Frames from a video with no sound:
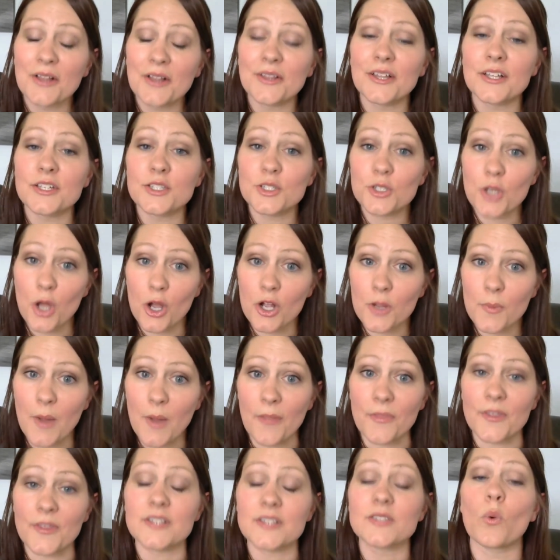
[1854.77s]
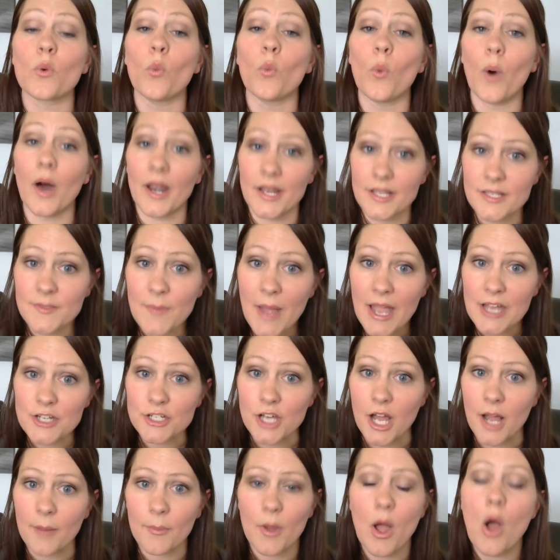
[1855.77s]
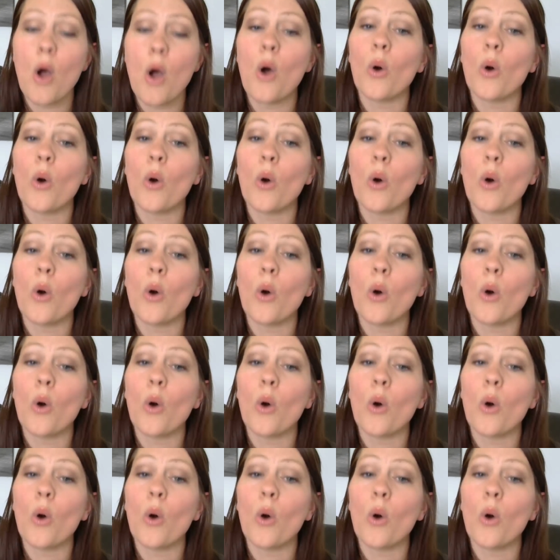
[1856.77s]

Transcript: let's talk about this. What is my job?